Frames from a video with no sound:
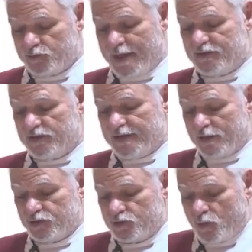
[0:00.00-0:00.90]
stresses
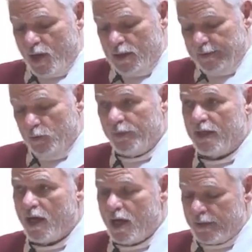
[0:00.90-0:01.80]
how strongly
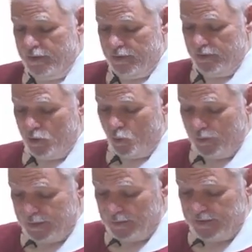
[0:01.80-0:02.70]
we honor the
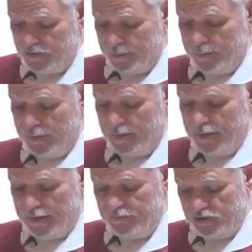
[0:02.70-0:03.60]
realism
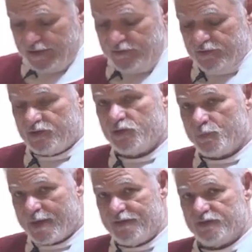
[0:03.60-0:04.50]
of
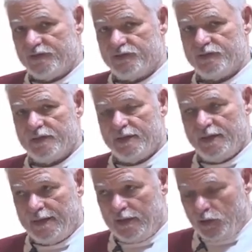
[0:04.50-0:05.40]
Jesus' presence
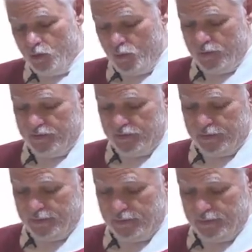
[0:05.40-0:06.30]
in the
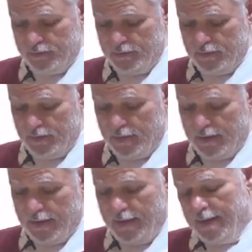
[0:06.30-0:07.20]
Eucharist.
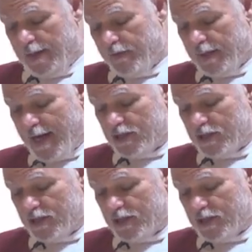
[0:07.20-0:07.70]
In other